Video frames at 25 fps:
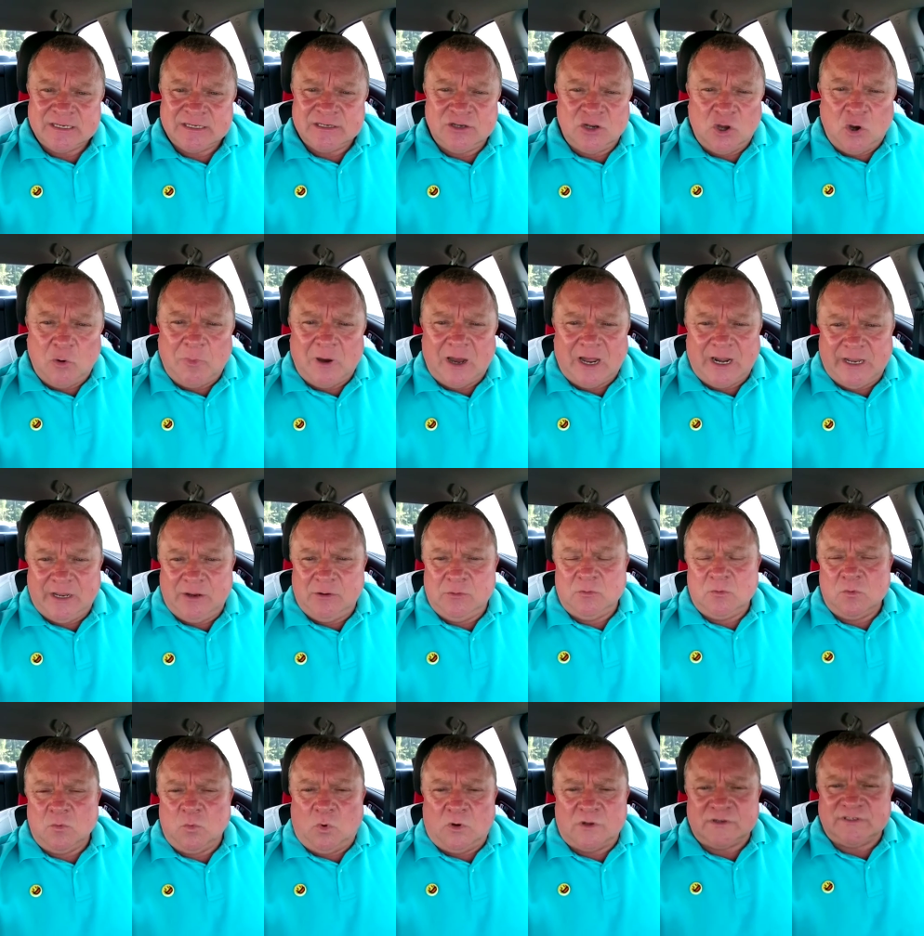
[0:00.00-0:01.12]
Nobody
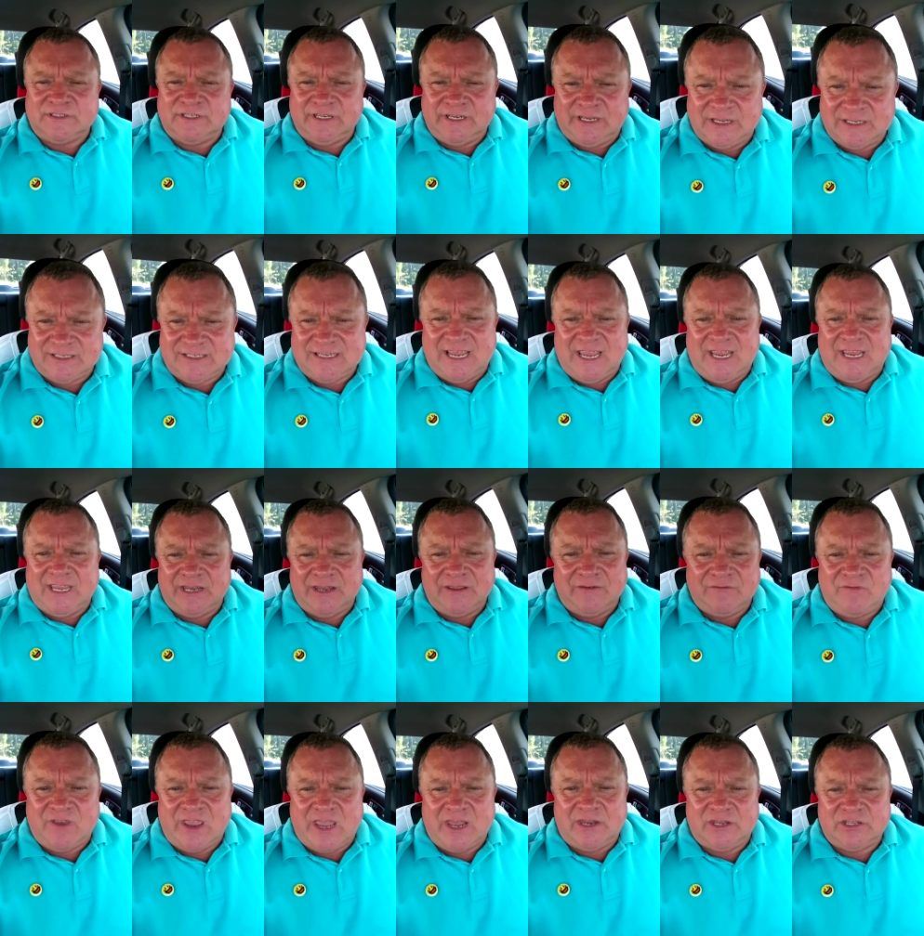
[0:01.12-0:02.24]
wants to get taken
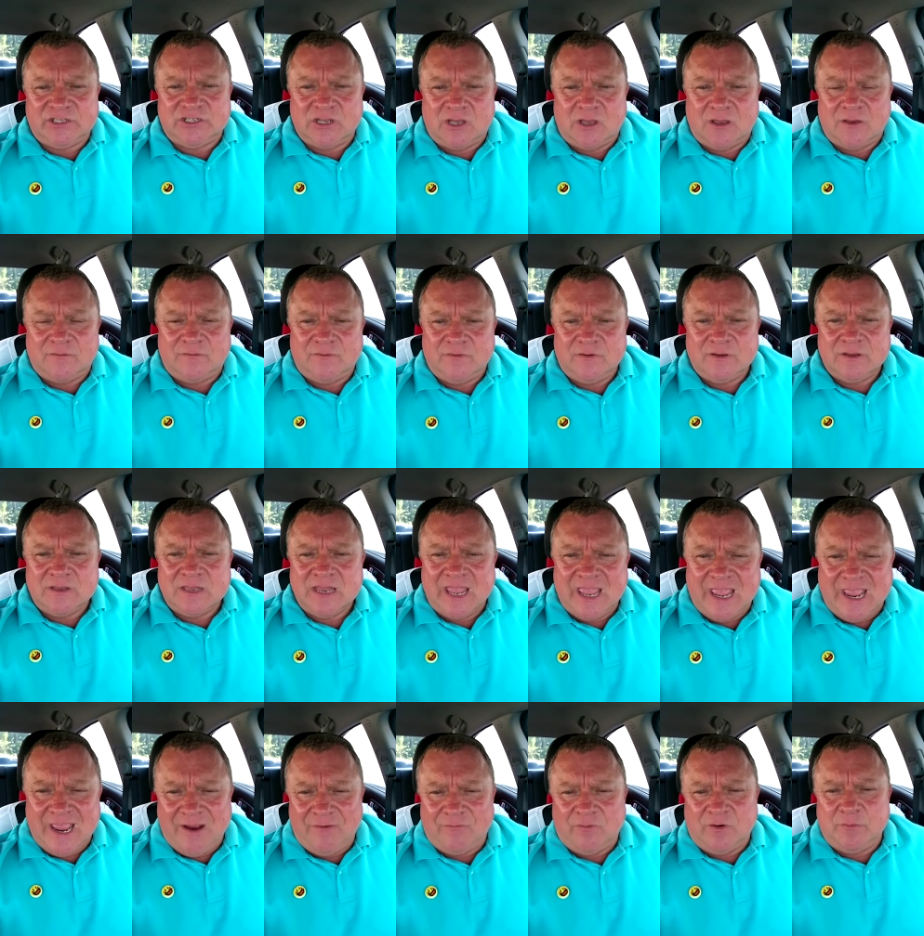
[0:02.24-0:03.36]
advantage of.
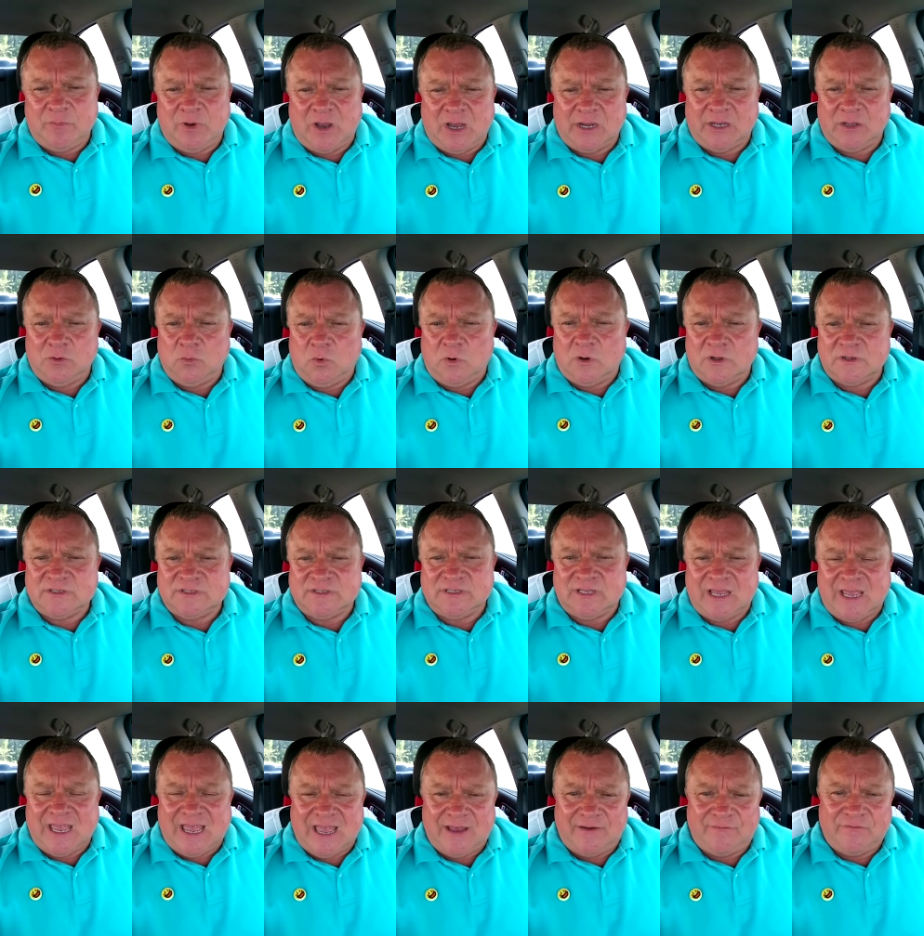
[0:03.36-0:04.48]
Everybody wants
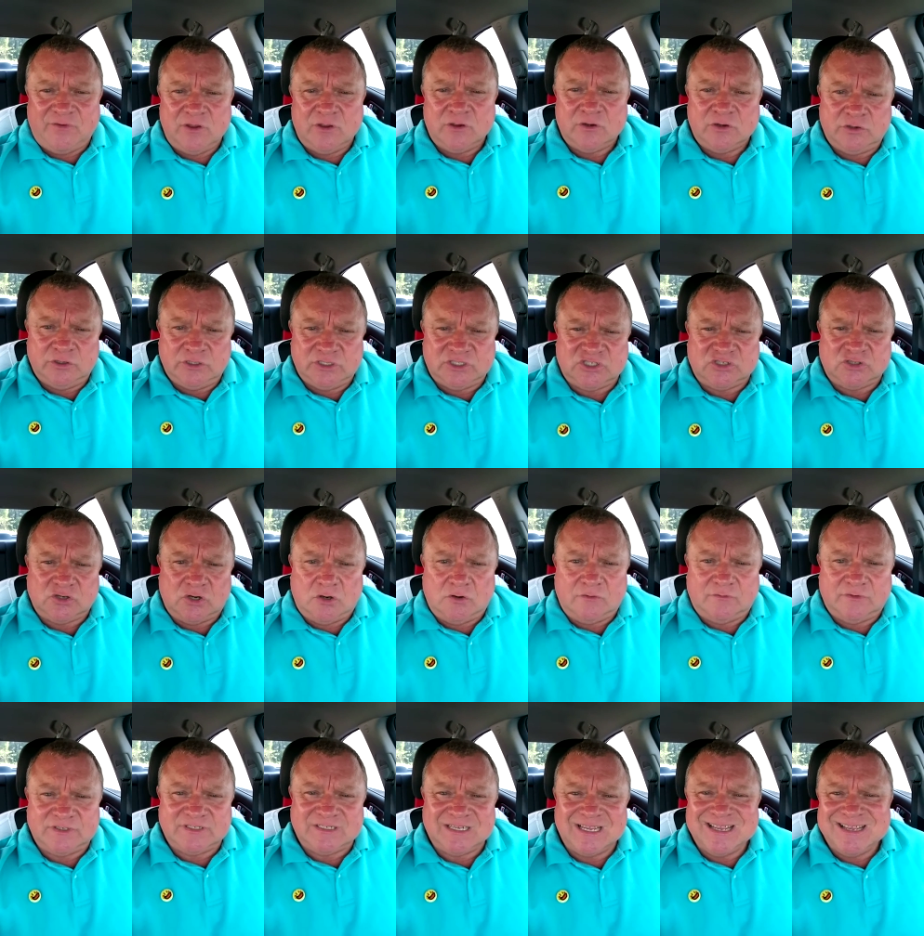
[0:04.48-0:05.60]
to have good
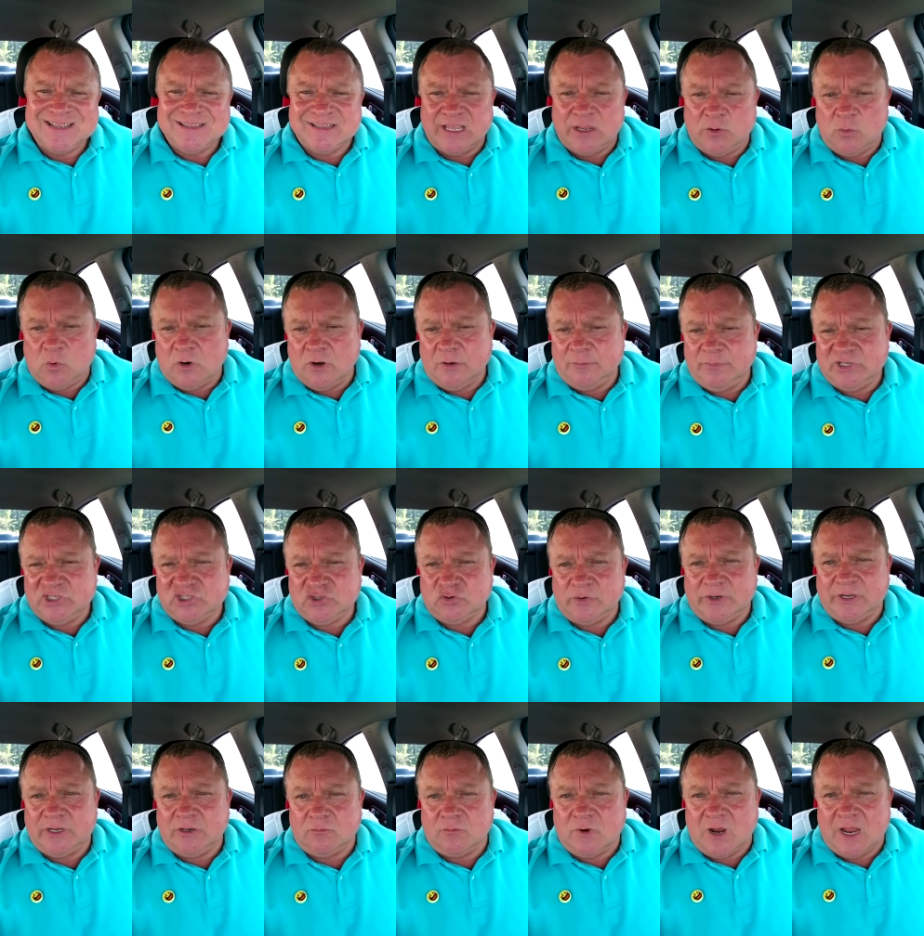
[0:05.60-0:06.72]
service. They want to be
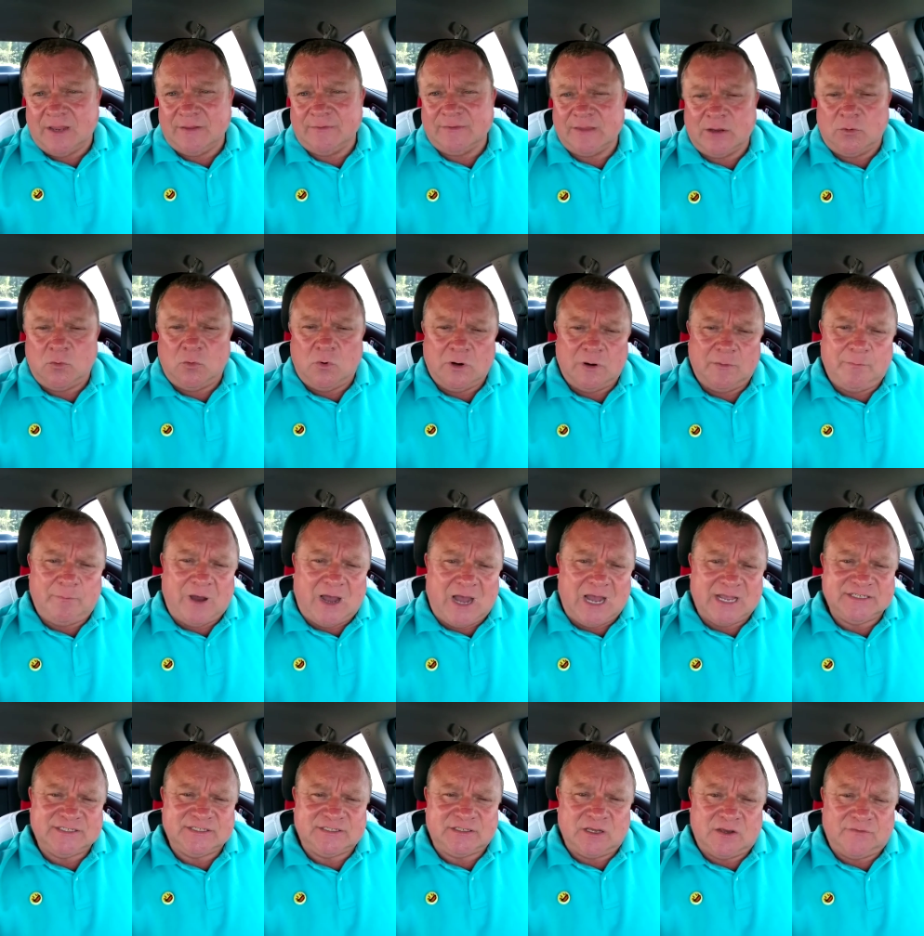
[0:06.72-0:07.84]
treated right. They want to buy
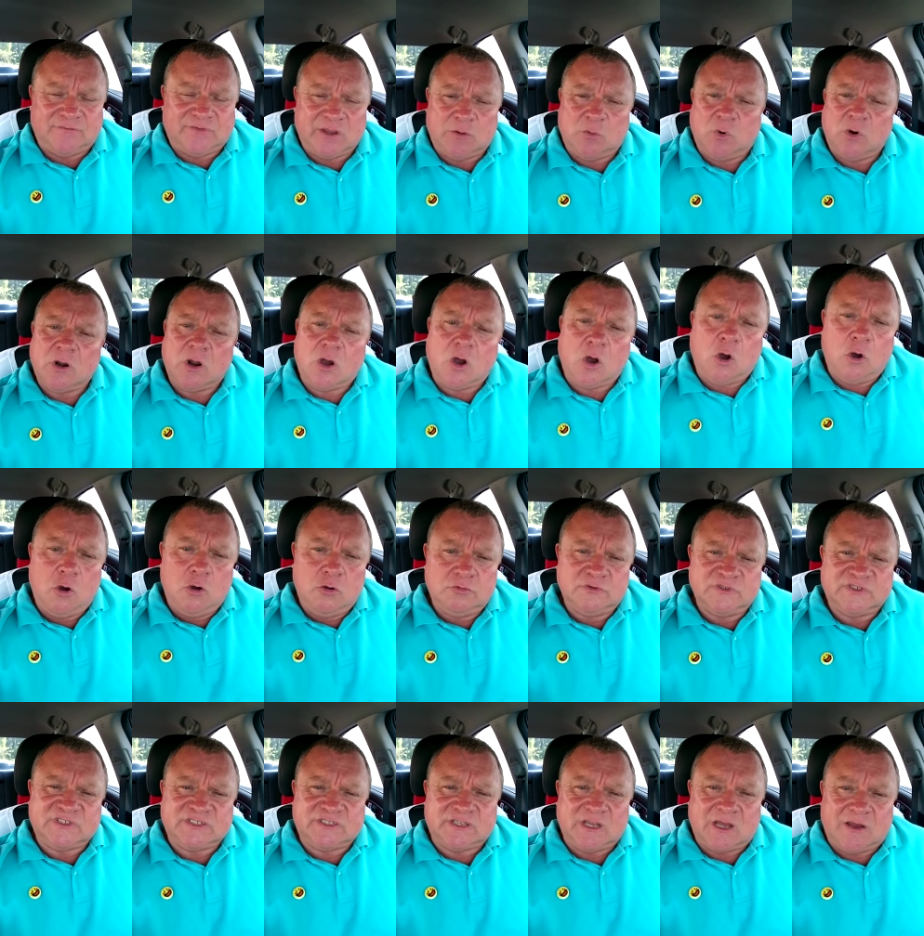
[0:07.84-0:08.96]
stuff. They want to
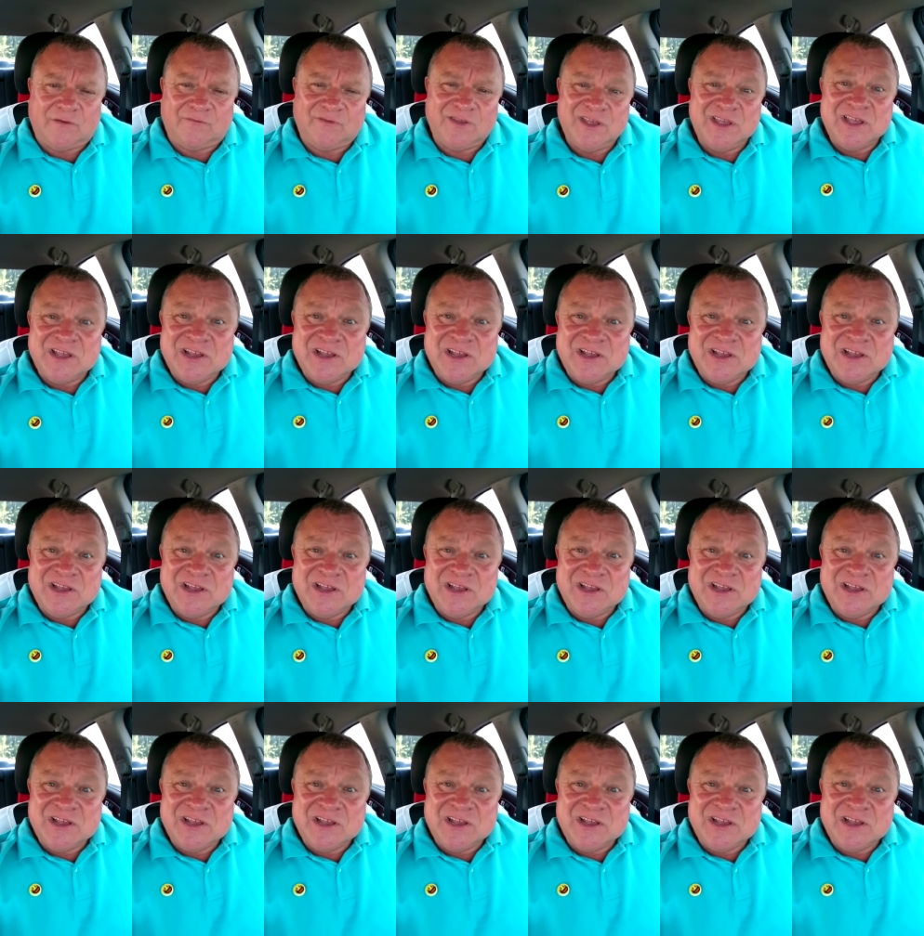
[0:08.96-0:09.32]
own stuff.